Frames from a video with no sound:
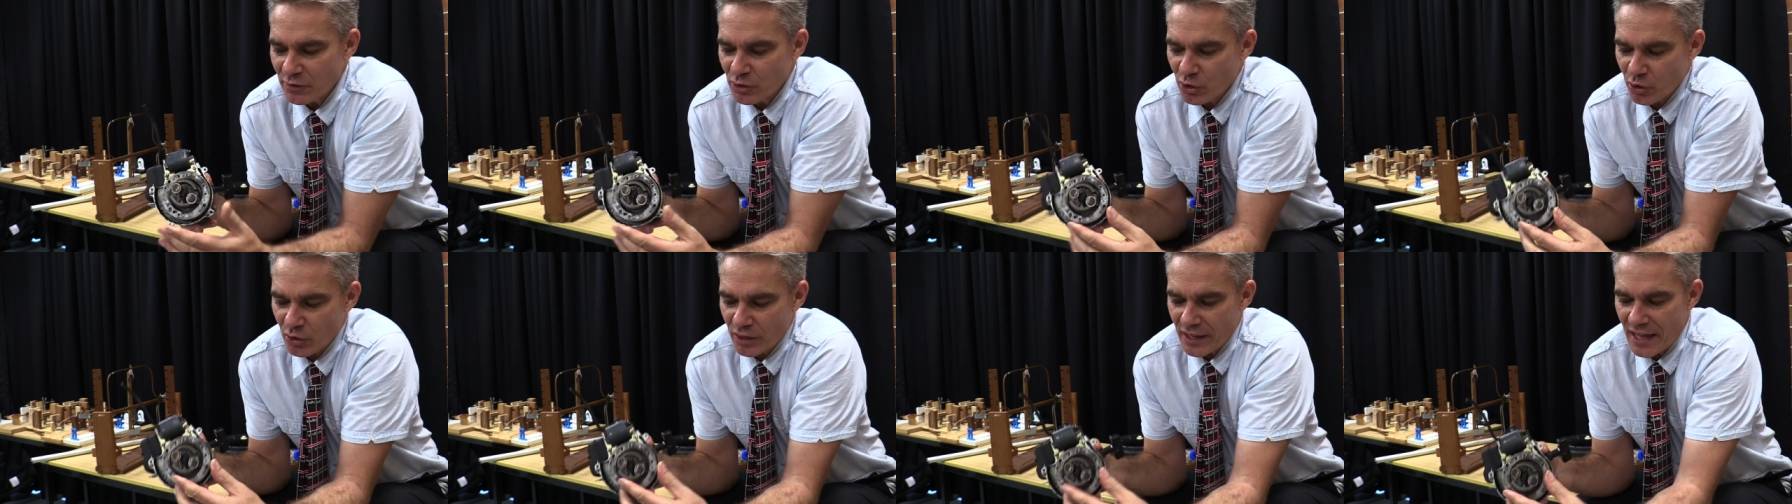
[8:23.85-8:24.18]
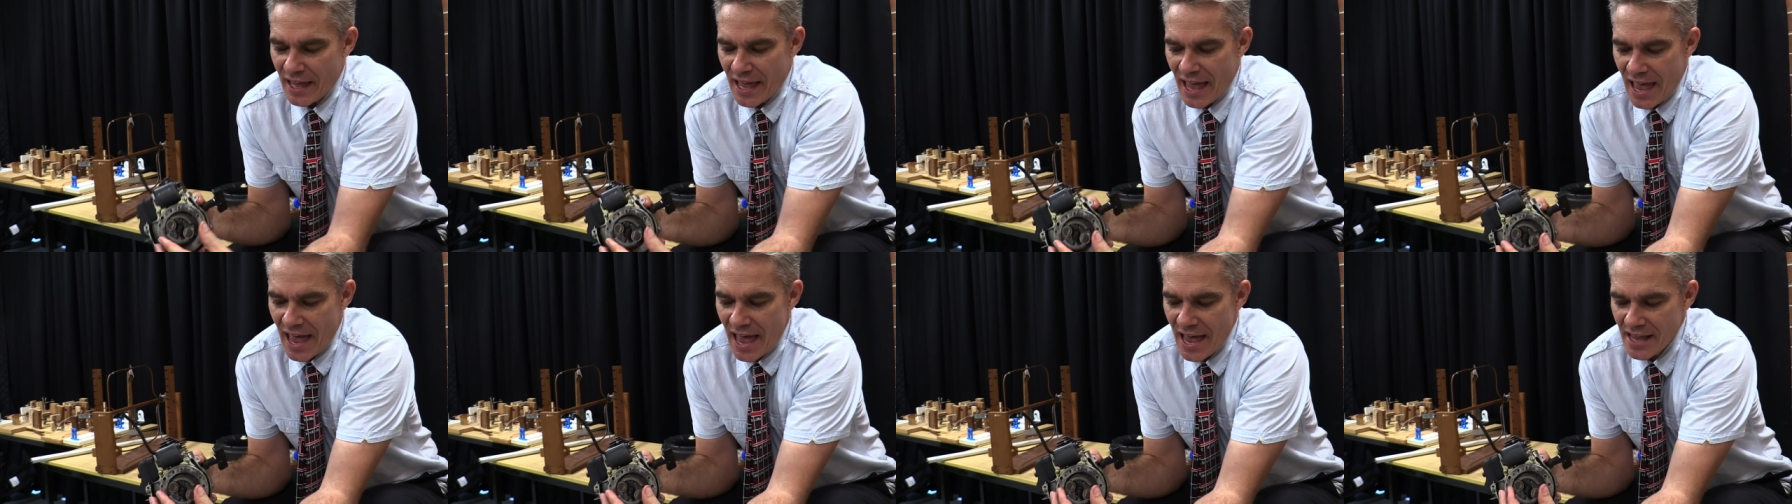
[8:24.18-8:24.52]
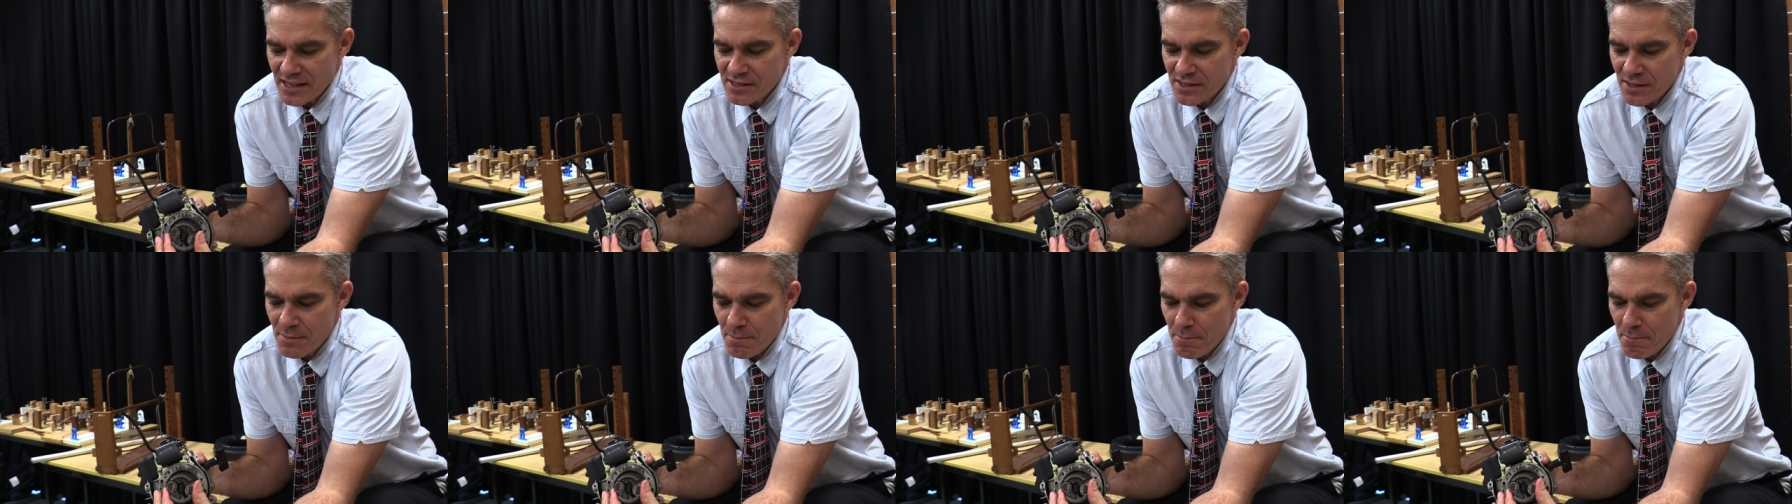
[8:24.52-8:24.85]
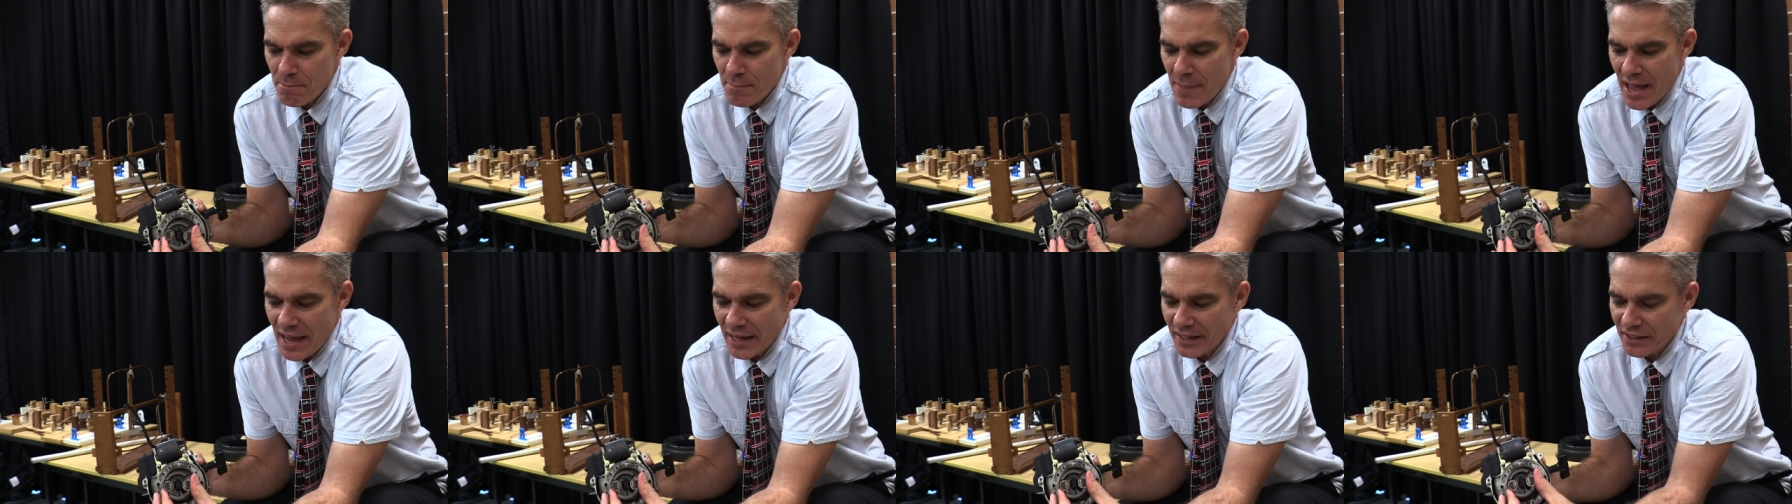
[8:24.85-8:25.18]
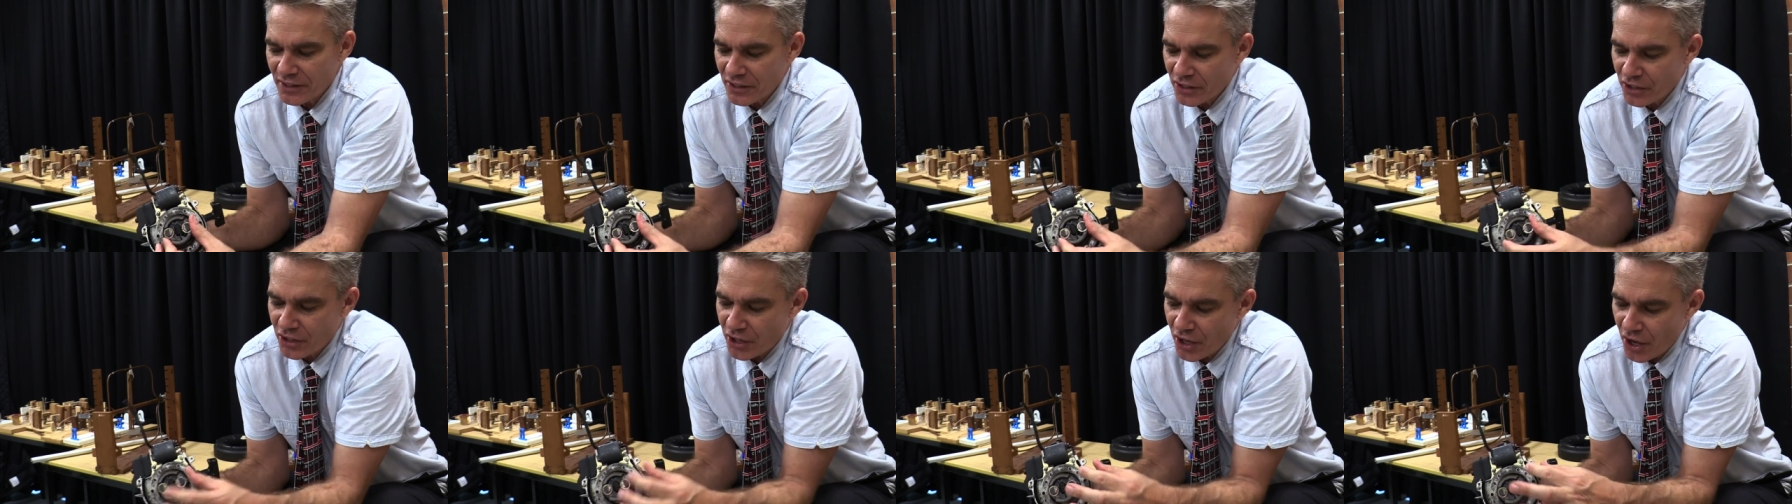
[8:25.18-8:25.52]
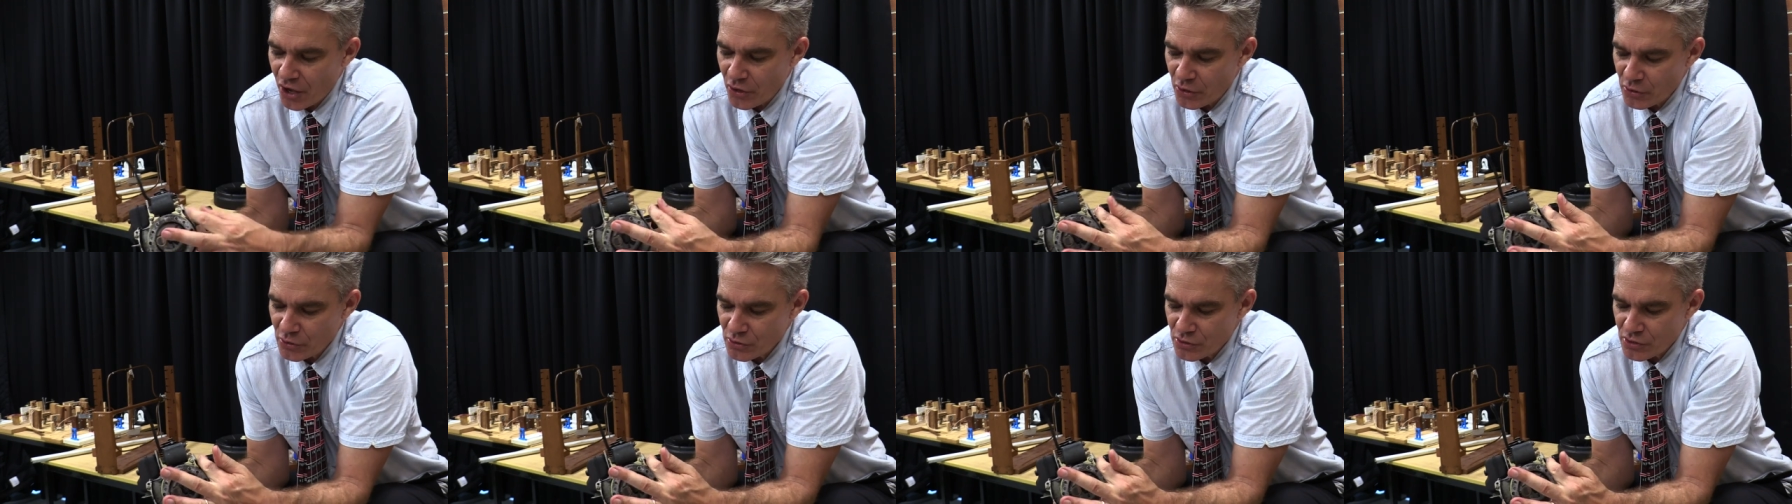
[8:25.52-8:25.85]
a look as the magnet
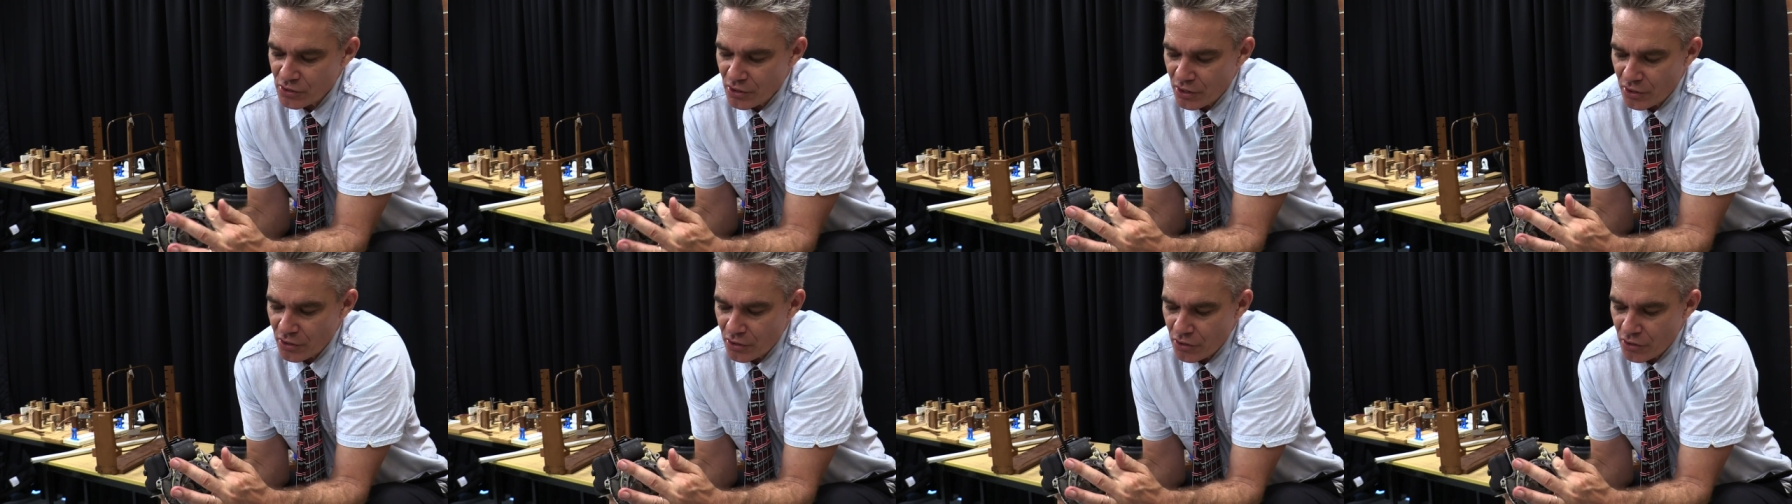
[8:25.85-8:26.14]
goes